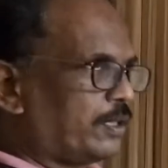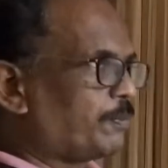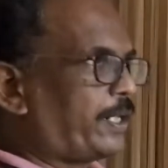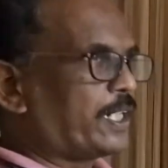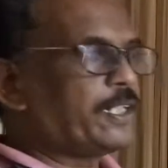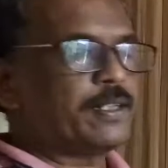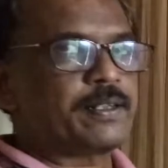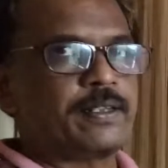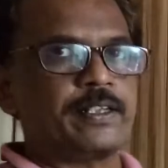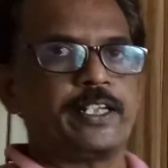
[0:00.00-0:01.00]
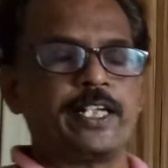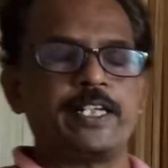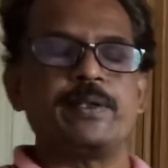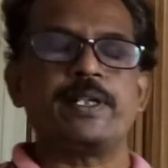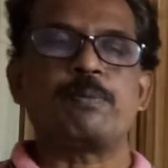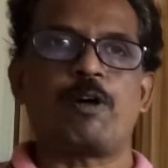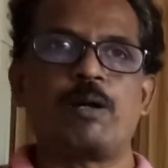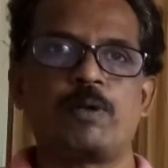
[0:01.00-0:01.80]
earlier in the form